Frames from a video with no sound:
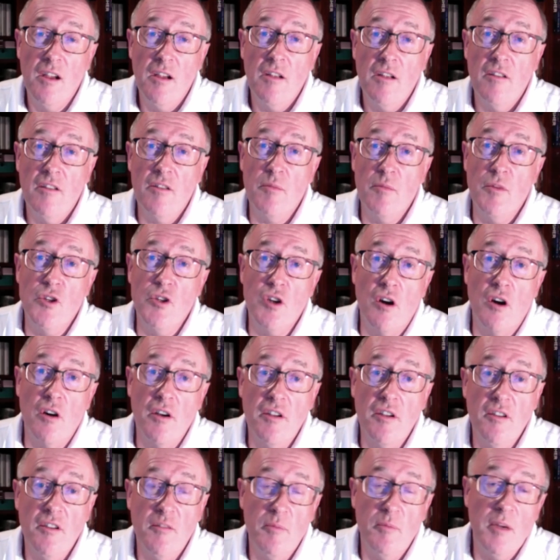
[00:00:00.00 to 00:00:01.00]
the
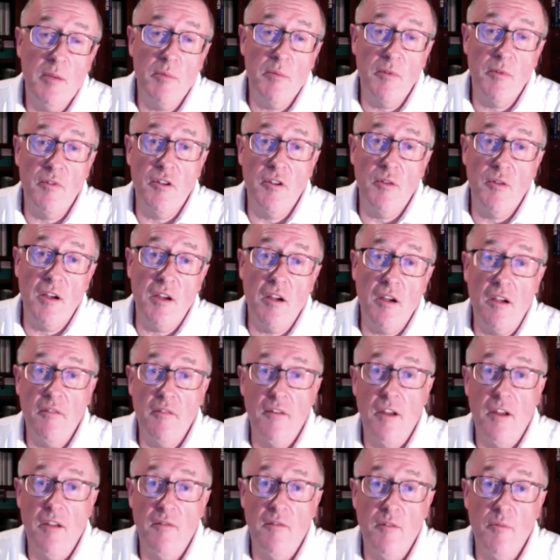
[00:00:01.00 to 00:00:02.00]
majority of people doing
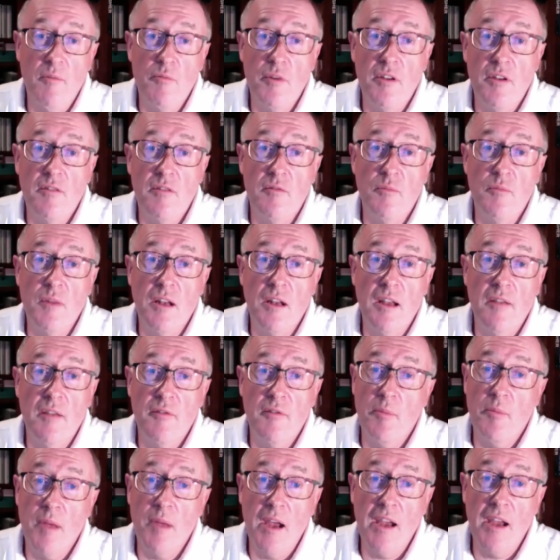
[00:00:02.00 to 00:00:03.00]
IVF in Britain will have
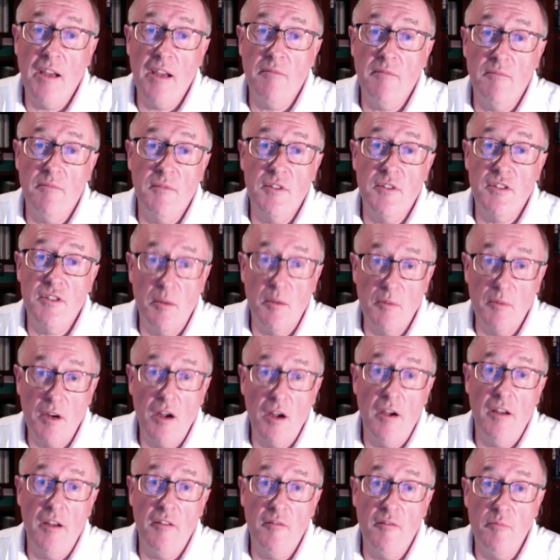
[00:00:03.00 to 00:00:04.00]
to pay some
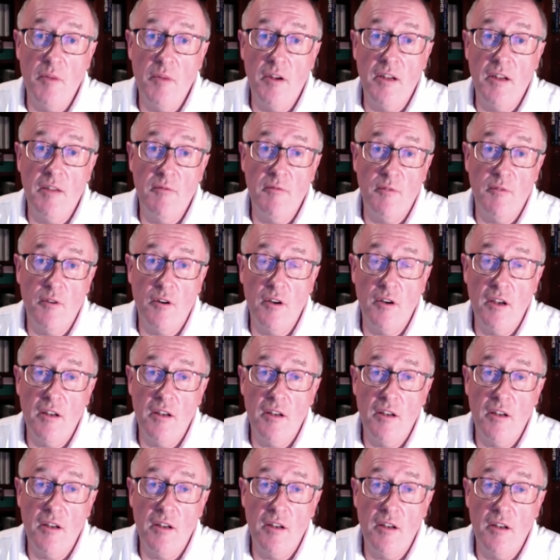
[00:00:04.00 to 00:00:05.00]
kind of money for it.
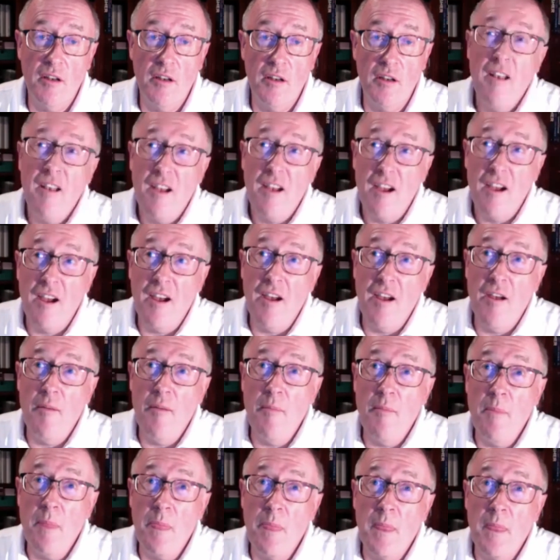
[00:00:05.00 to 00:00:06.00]

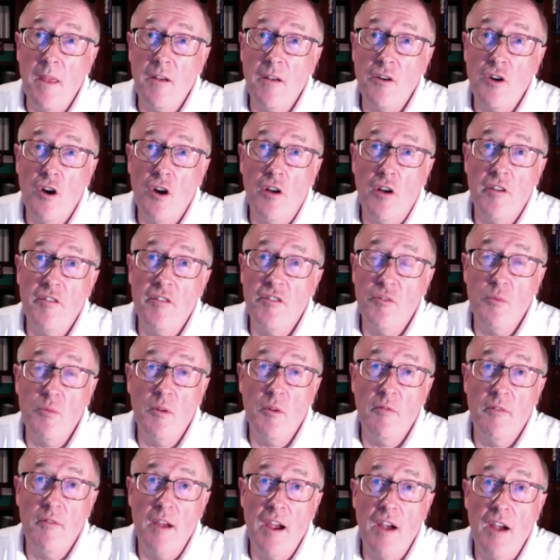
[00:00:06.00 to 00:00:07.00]
Costs
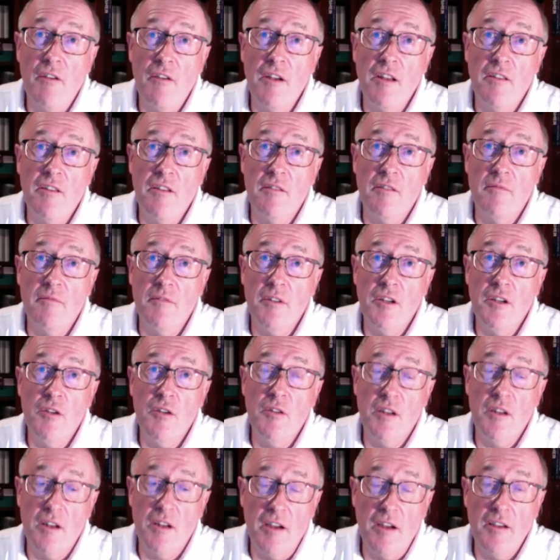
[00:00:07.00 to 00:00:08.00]
will vary. The
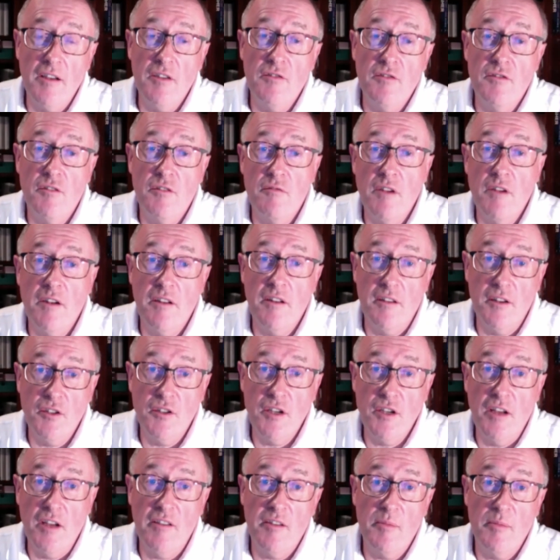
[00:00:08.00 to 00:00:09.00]
unit I used to run at the
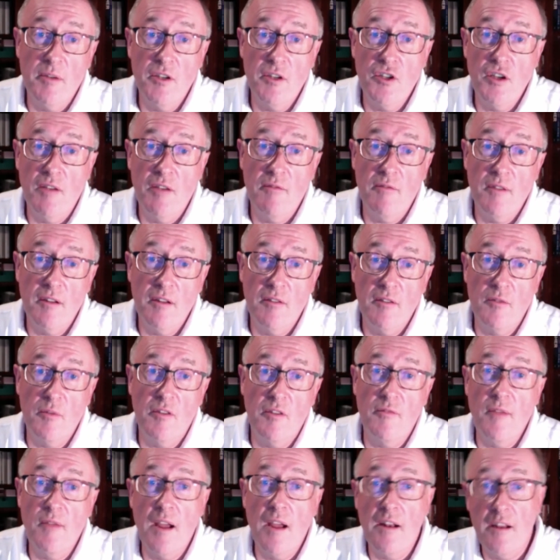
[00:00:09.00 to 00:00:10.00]
Jessup in Sheffield
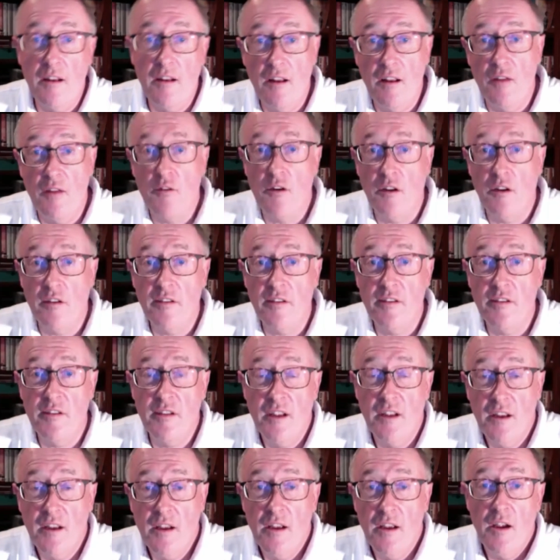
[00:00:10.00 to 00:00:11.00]
was fairly low cost,
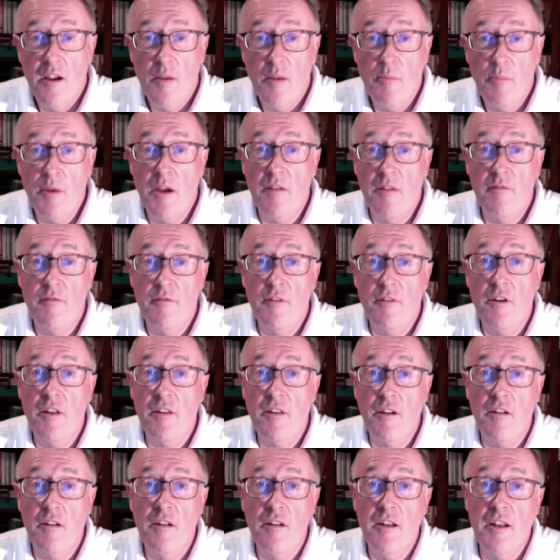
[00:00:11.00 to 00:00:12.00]
but for
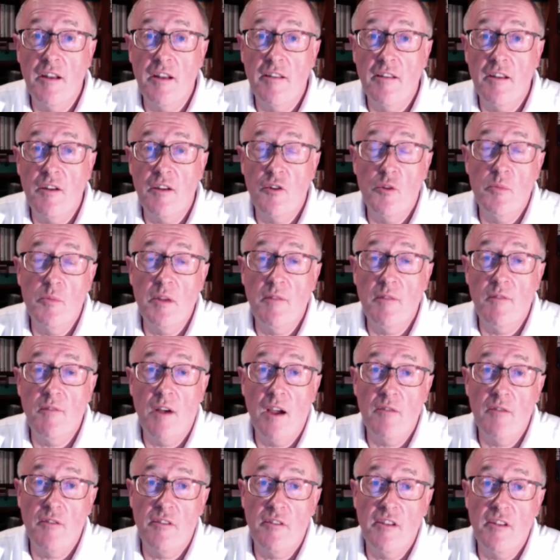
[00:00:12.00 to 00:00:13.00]
other clinics it could be
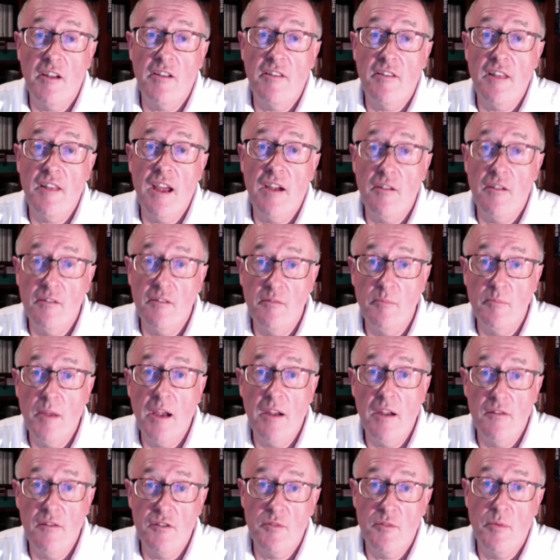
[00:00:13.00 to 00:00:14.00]
£5,000 or
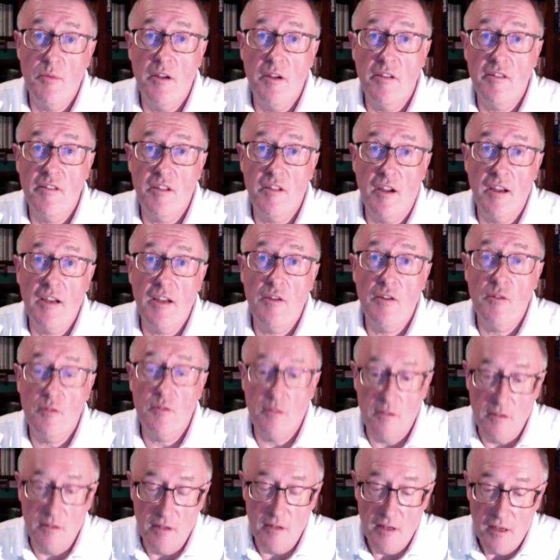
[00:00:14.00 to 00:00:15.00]
£6,000 per
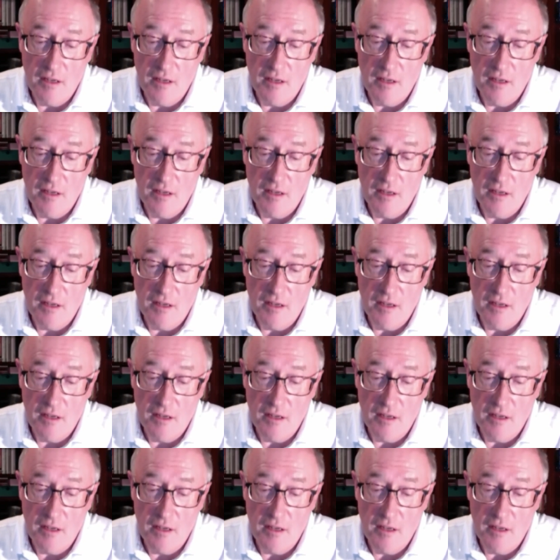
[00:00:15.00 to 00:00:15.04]
cycle.